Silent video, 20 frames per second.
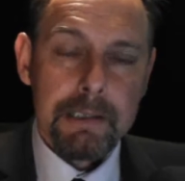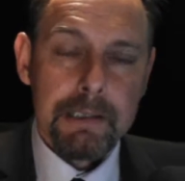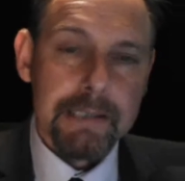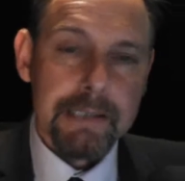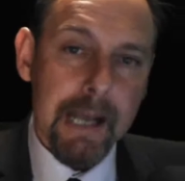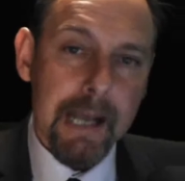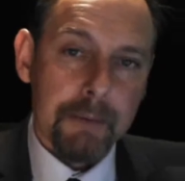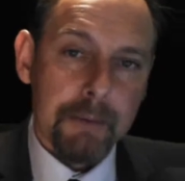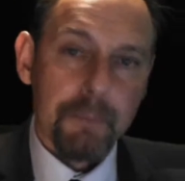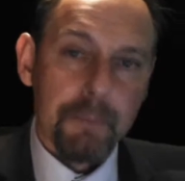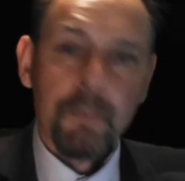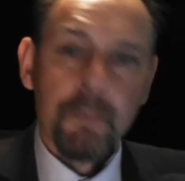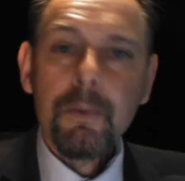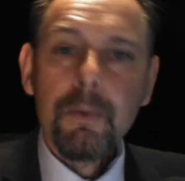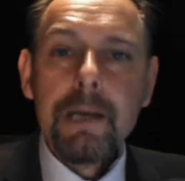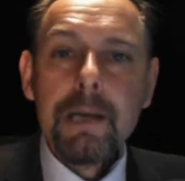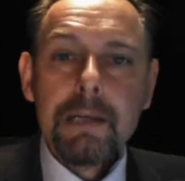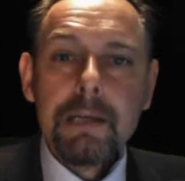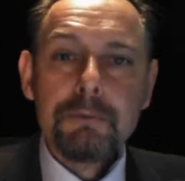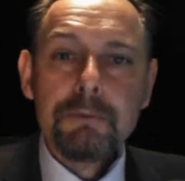Now,
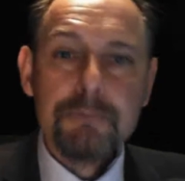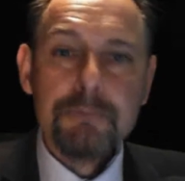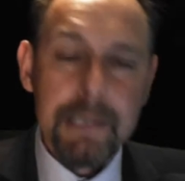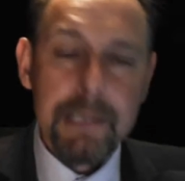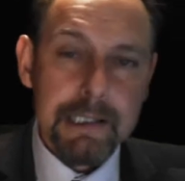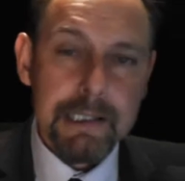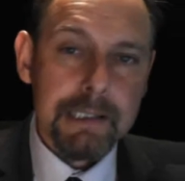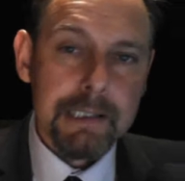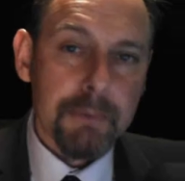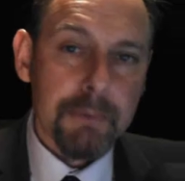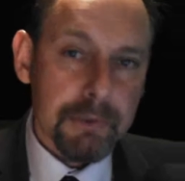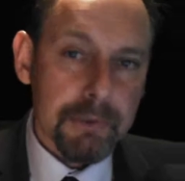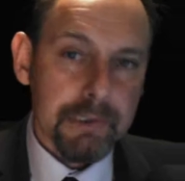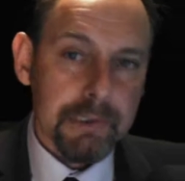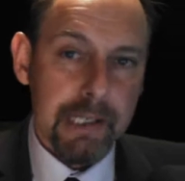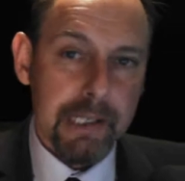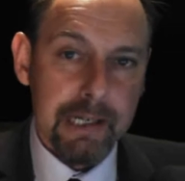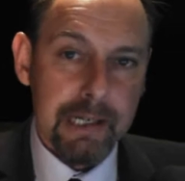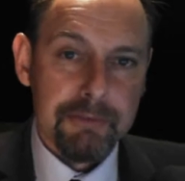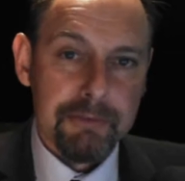we really want
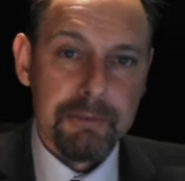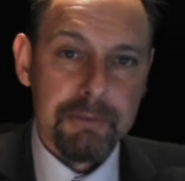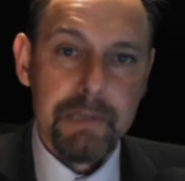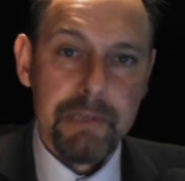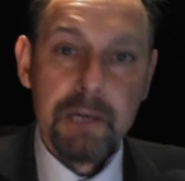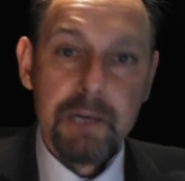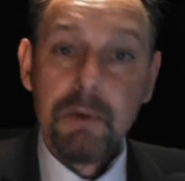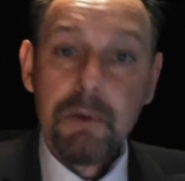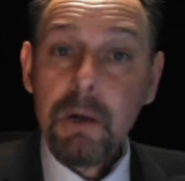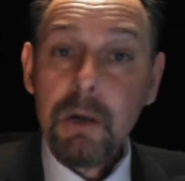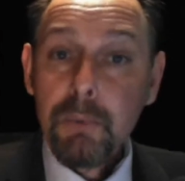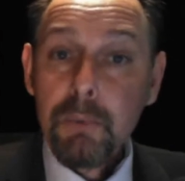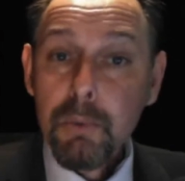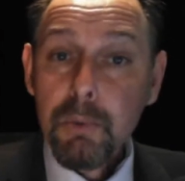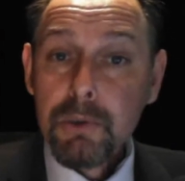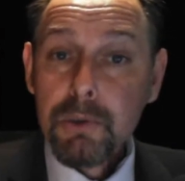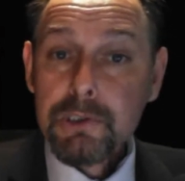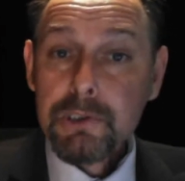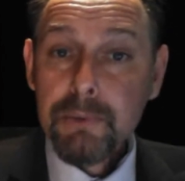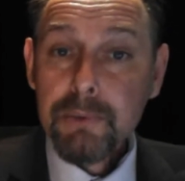to hear from you. We
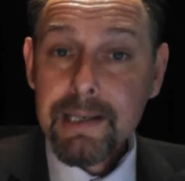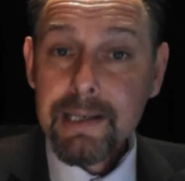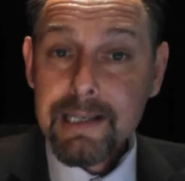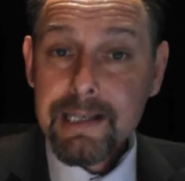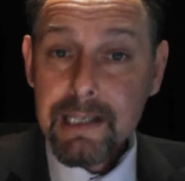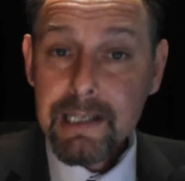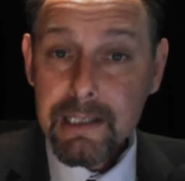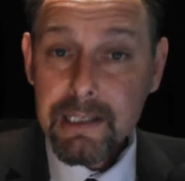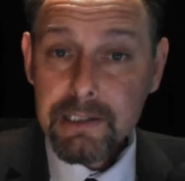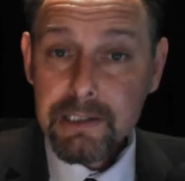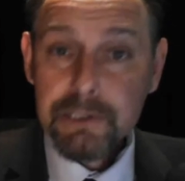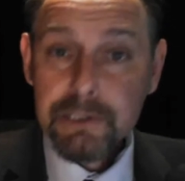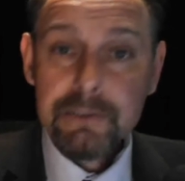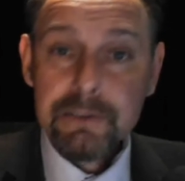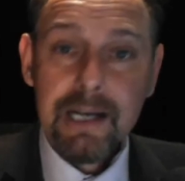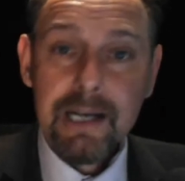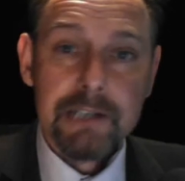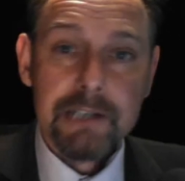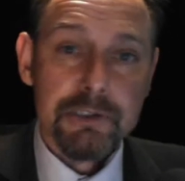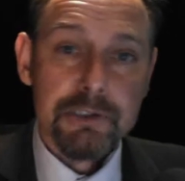want to
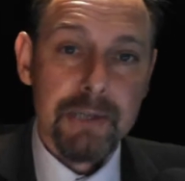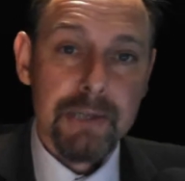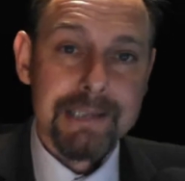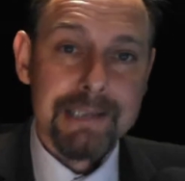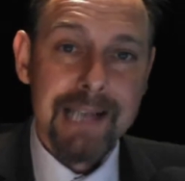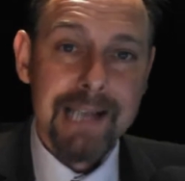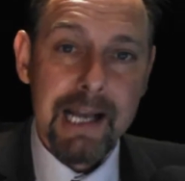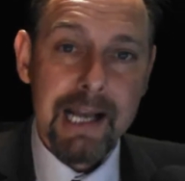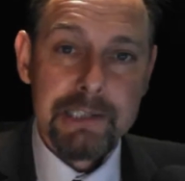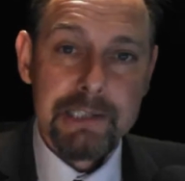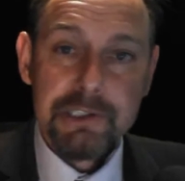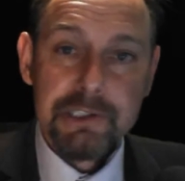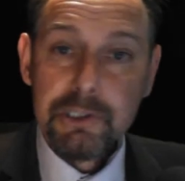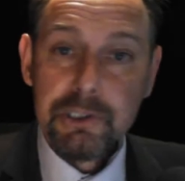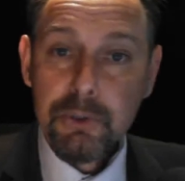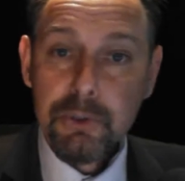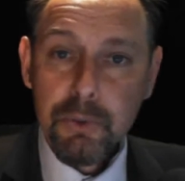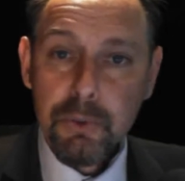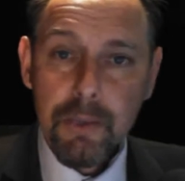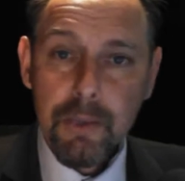include and try to answer
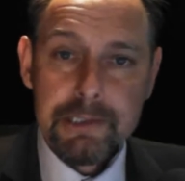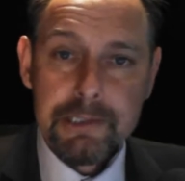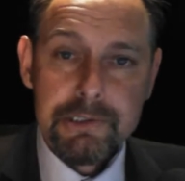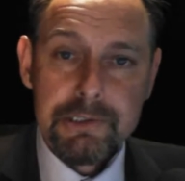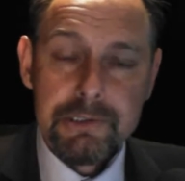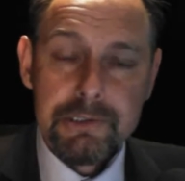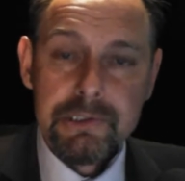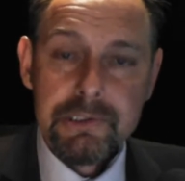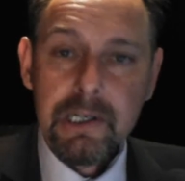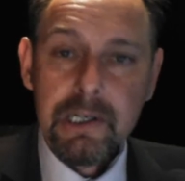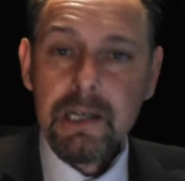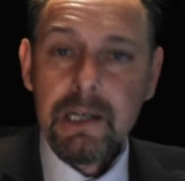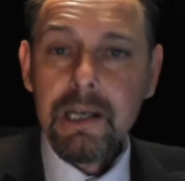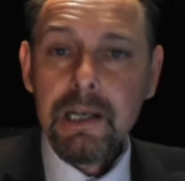your questions.